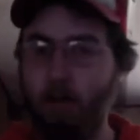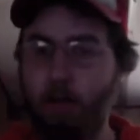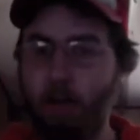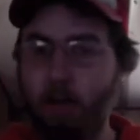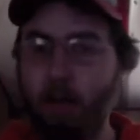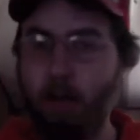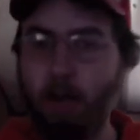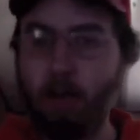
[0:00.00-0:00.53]

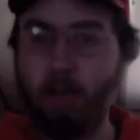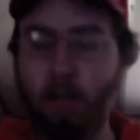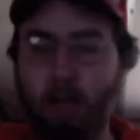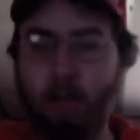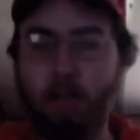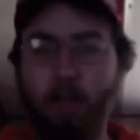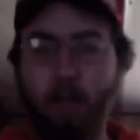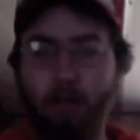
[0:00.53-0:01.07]
and, and he
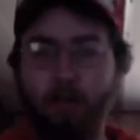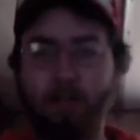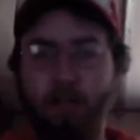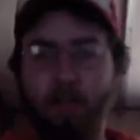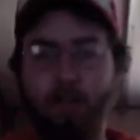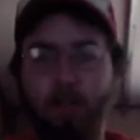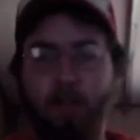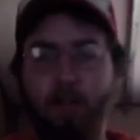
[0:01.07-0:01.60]
loves it.
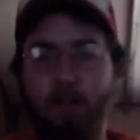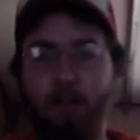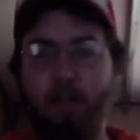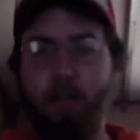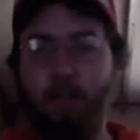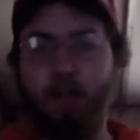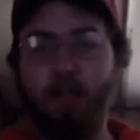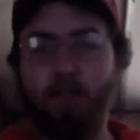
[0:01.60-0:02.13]
And
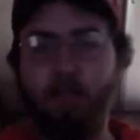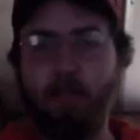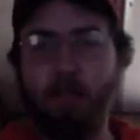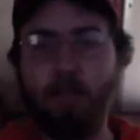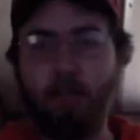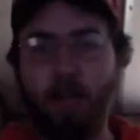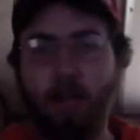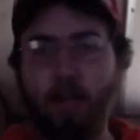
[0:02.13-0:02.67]
it's fantastic
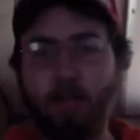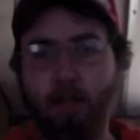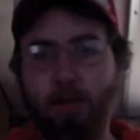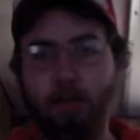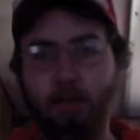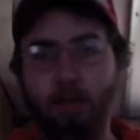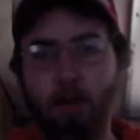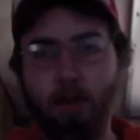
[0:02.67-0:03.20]
has it, and Mr.
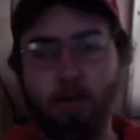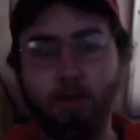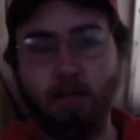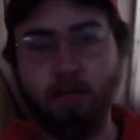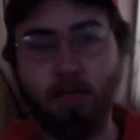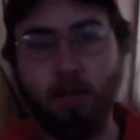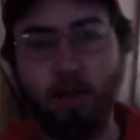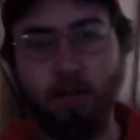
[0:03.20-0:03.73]
Cosmo just
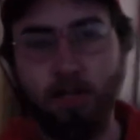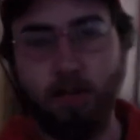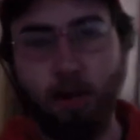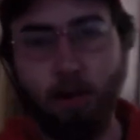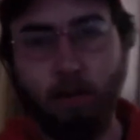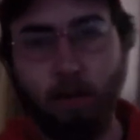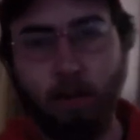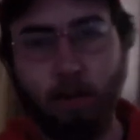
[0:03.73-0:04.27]
tossing the Pokeball
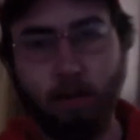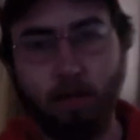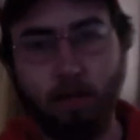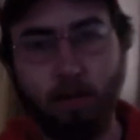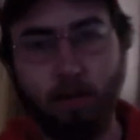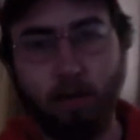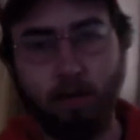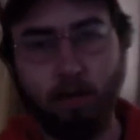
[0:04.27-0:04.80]
that much
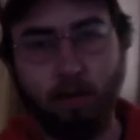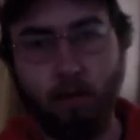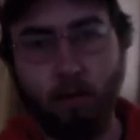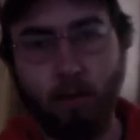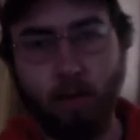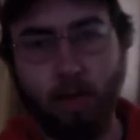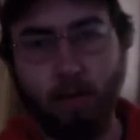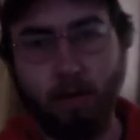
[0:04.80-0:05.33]
thought. Old
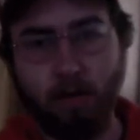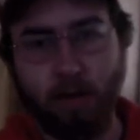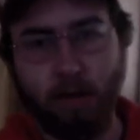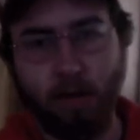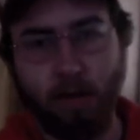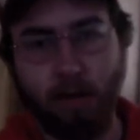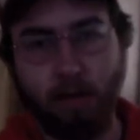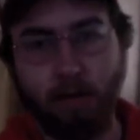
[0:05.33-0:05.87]
habits I
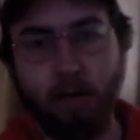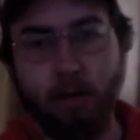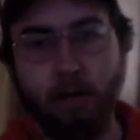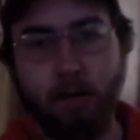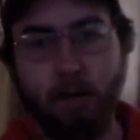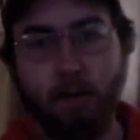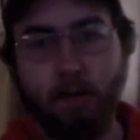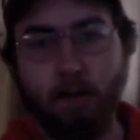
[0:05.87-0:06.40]
heard.
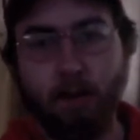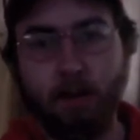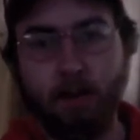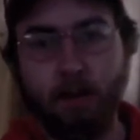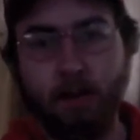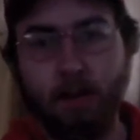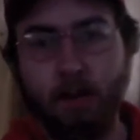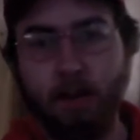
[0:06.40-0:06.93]

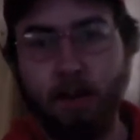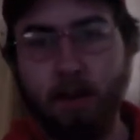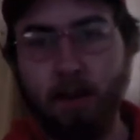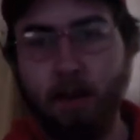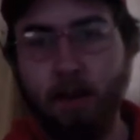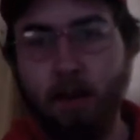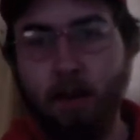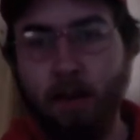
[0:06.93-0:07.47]
Then,
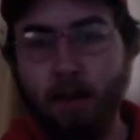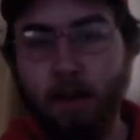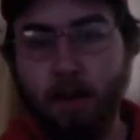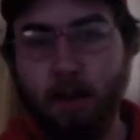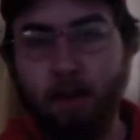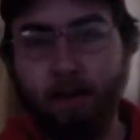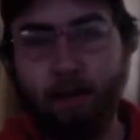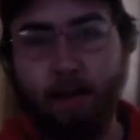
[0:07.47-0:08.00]
and
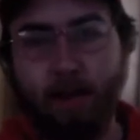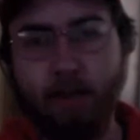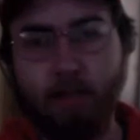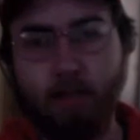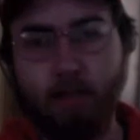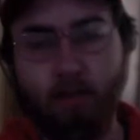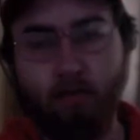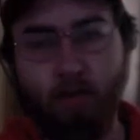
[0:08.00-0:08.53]
Mankey starts to
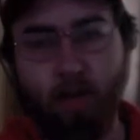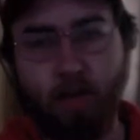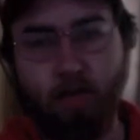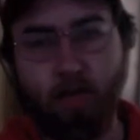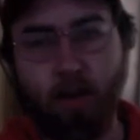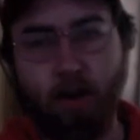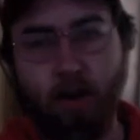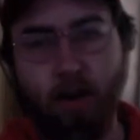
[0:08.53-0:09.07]
thrash
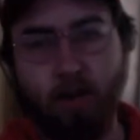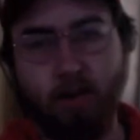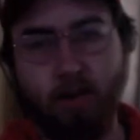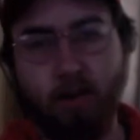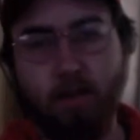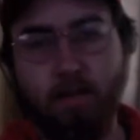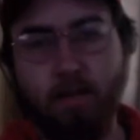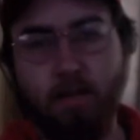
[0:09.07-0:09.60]
around.
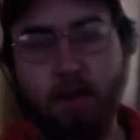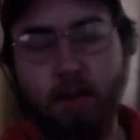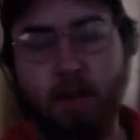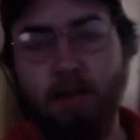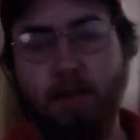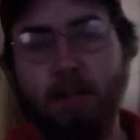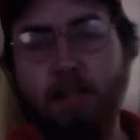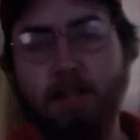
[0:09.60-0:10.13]
You know, not
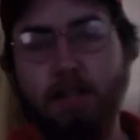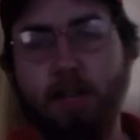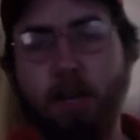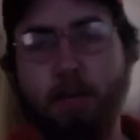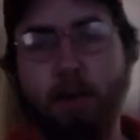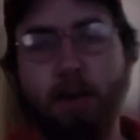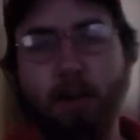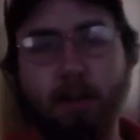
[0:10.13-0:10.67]
deterred by
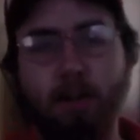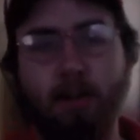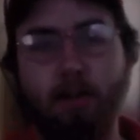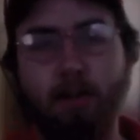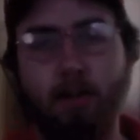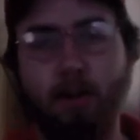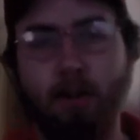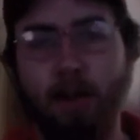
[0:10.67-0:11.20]
another
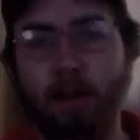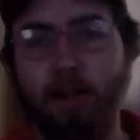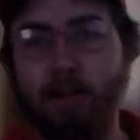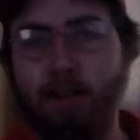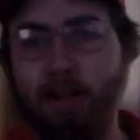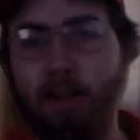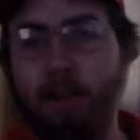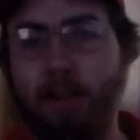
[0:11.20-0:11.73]
donut,
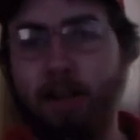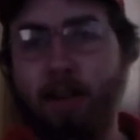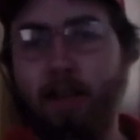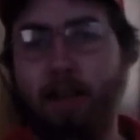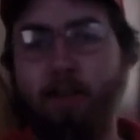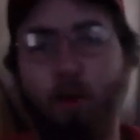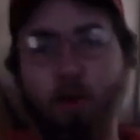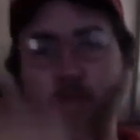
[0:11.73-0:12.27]
he
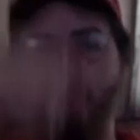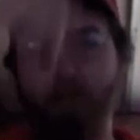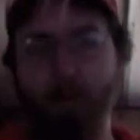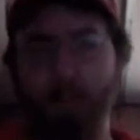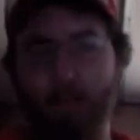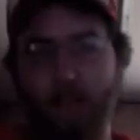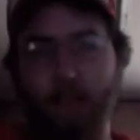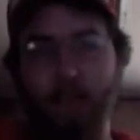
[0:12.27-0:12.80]
vaults up his
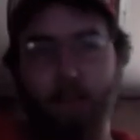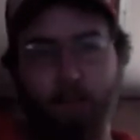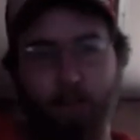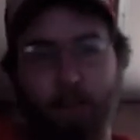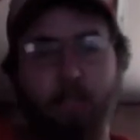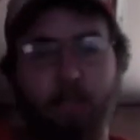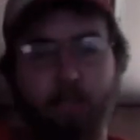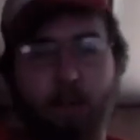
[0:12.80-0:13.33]
head and kicks the
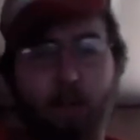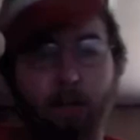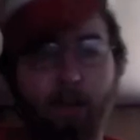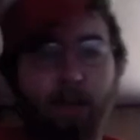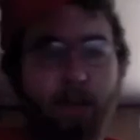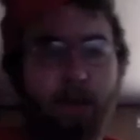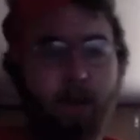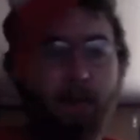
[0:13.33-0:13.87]
crap out
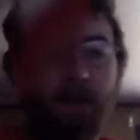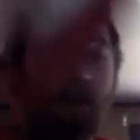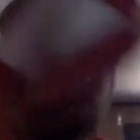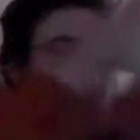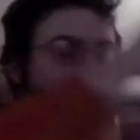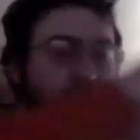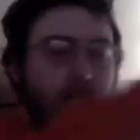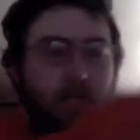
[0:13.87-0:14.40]
of Ash and takes
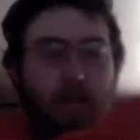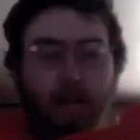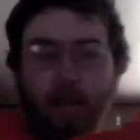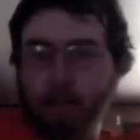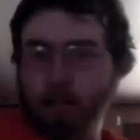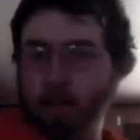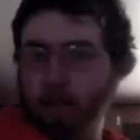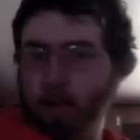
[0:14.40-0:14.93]
his hat.
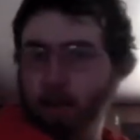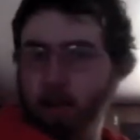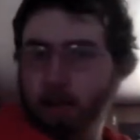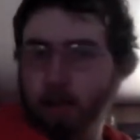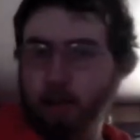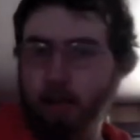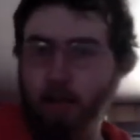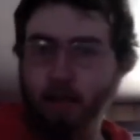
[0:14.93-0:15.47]

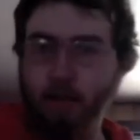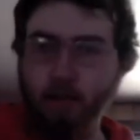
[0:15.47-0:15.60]
Hat.